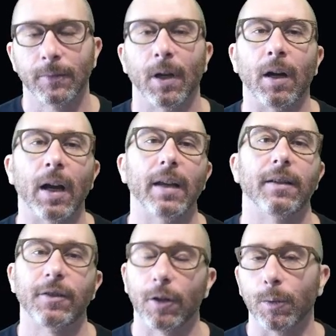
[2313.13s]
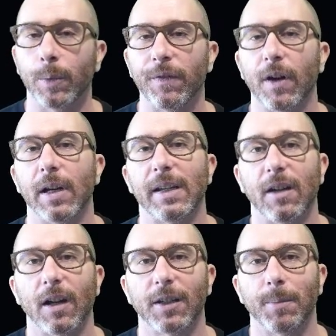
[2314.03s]
All right, so we've already
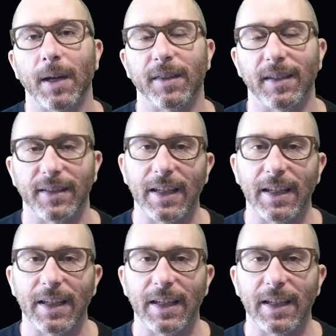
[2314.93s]
talked about this.